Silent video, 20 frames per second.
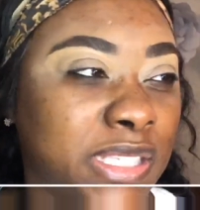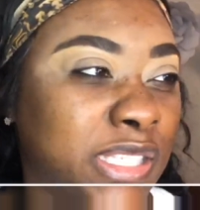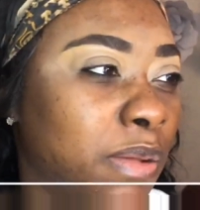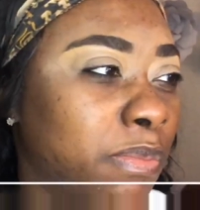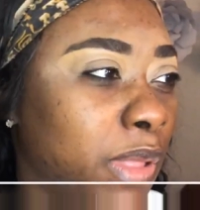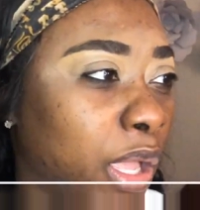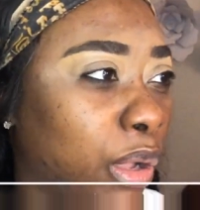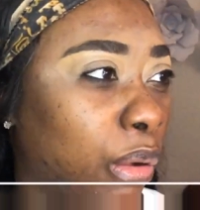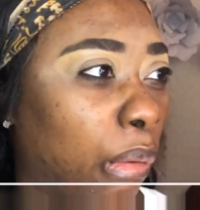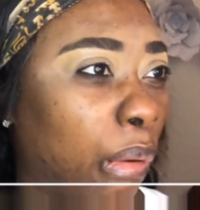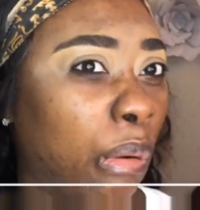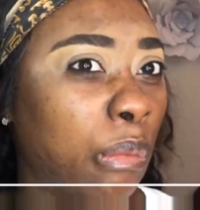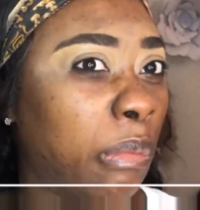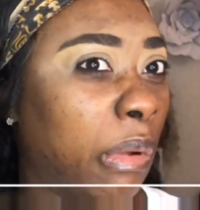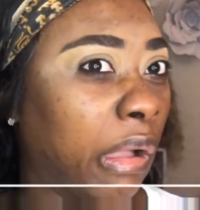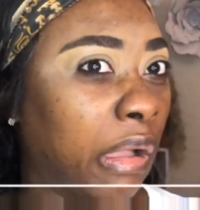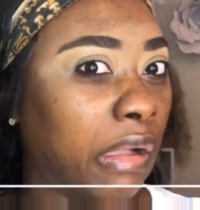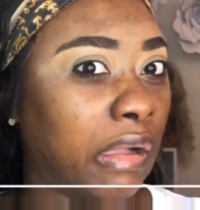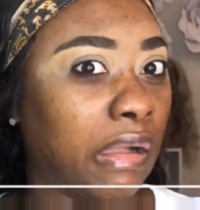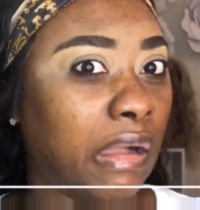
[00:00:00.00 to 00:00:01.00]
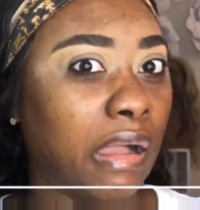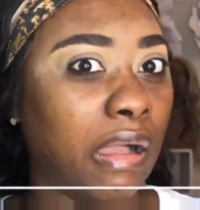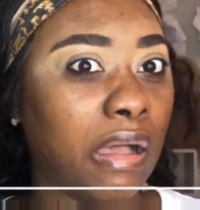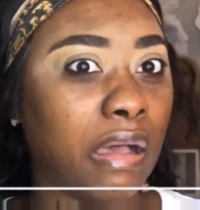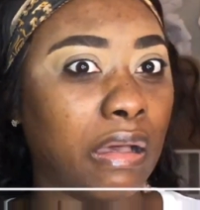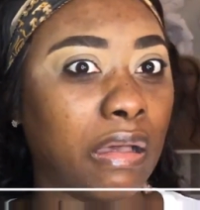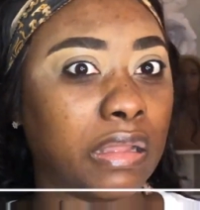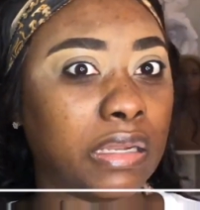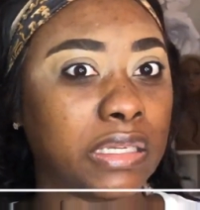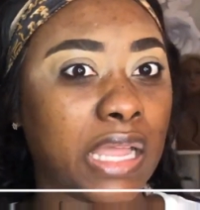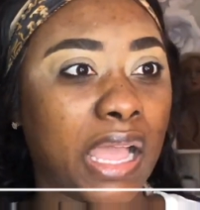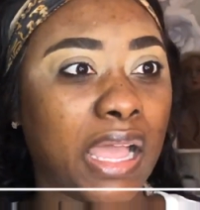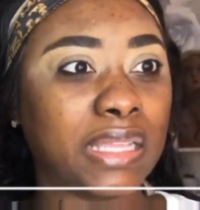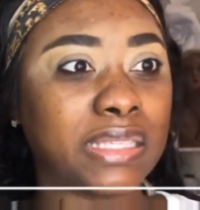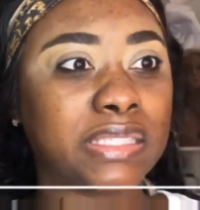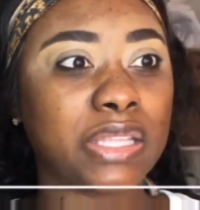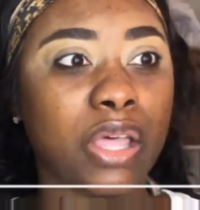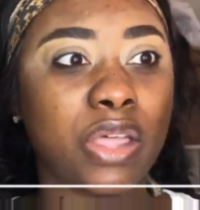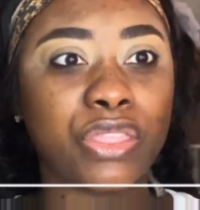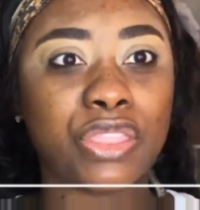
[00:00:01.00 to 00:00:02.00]
I'm like, oh my God, I
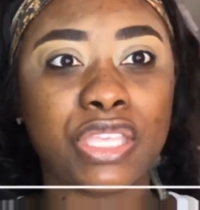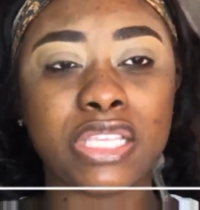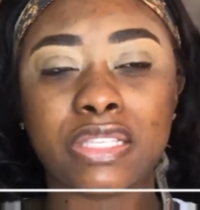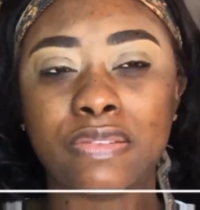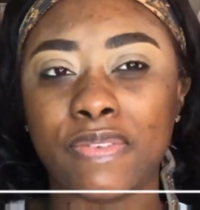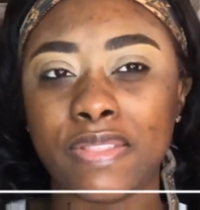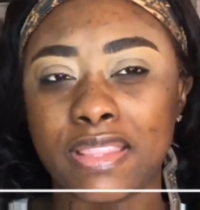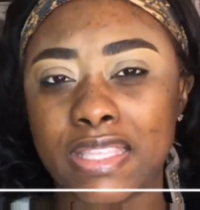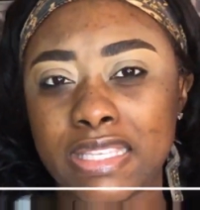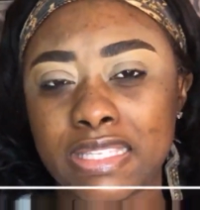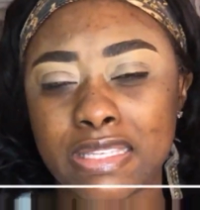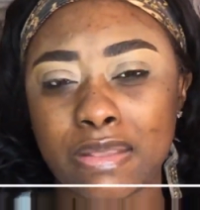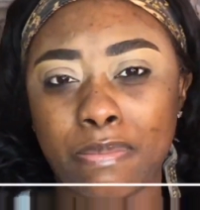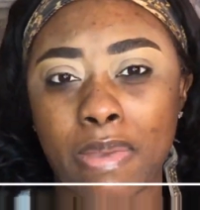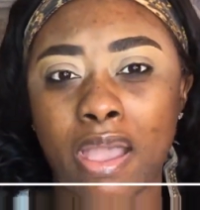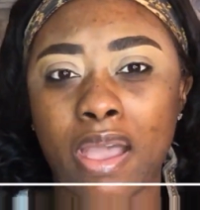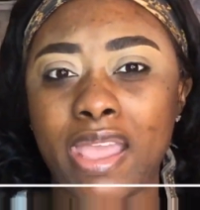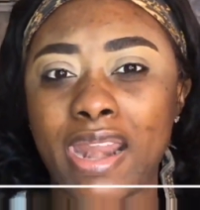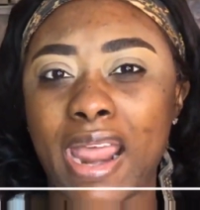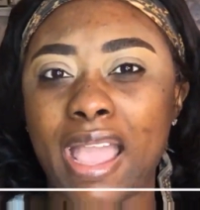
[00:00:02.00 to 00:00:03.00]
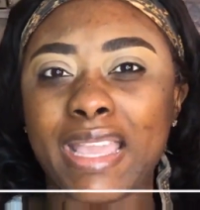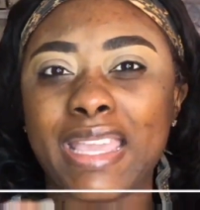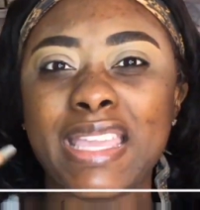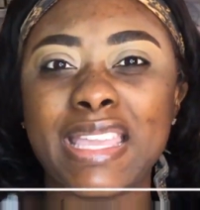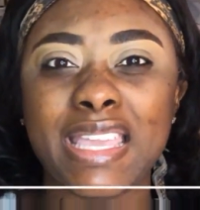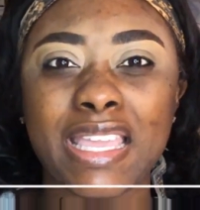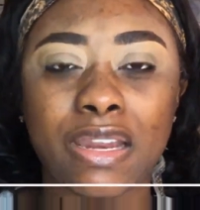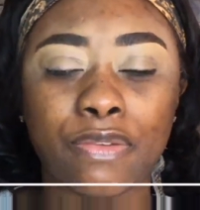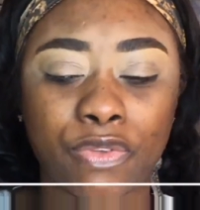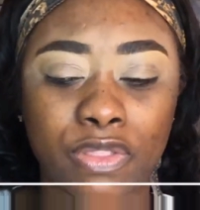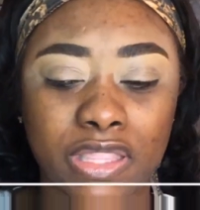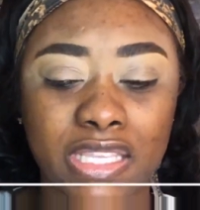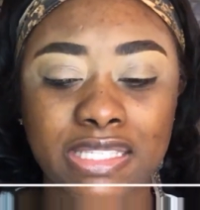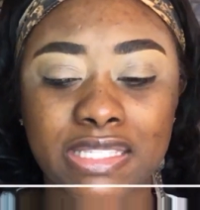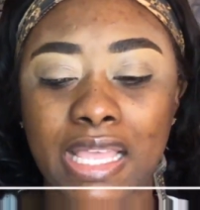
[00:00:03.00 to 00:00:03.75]
saw this for this amount and I can get it for this.